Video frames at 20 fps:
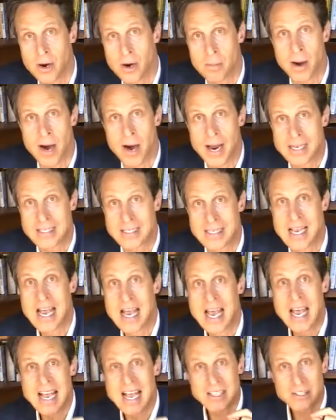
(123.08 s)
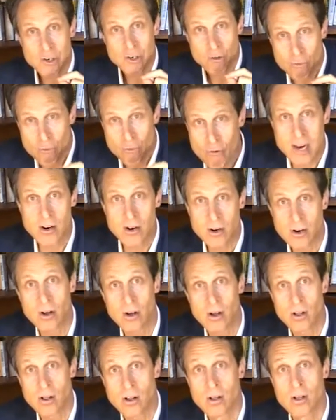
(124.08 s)
in our bodies is
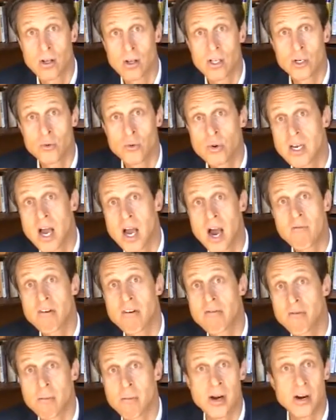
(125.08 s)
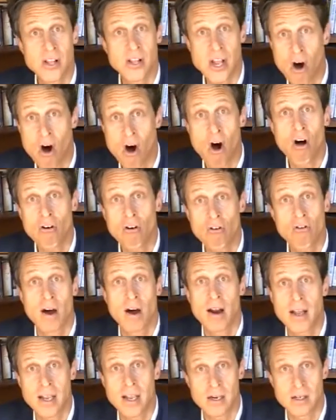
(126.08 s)
critical to recovery from nearly all
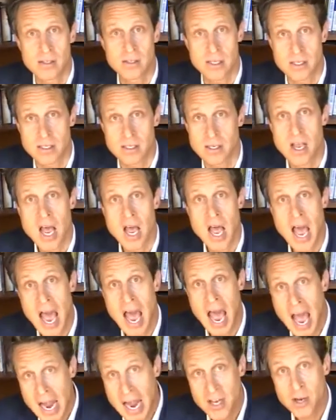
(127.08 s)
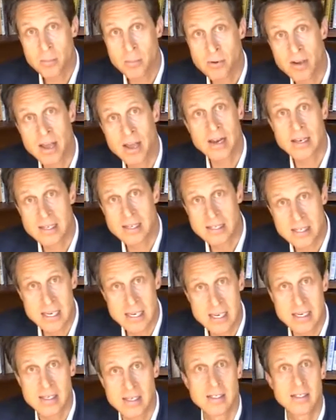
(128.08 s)
chronic illness, and to prevent
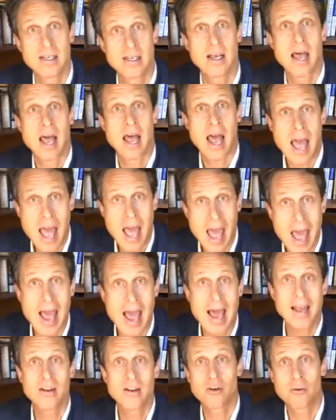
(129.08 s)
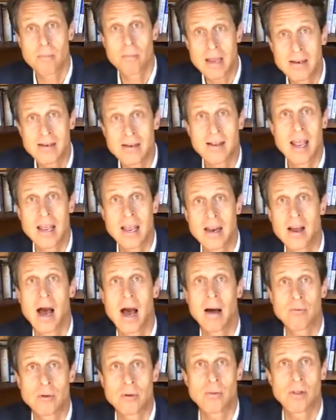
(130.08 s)
disease, and to maintain
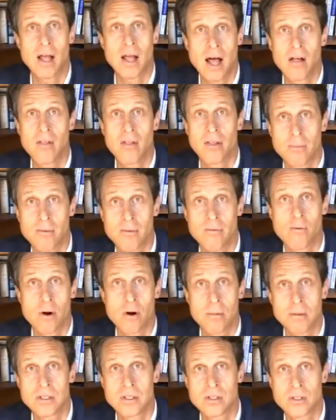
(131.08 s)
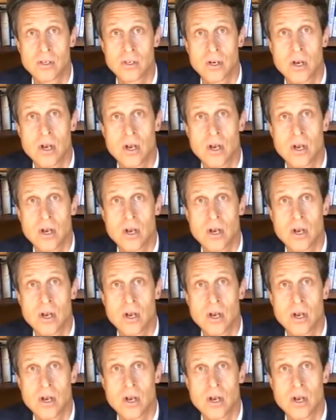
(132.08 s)
optimal health and performance.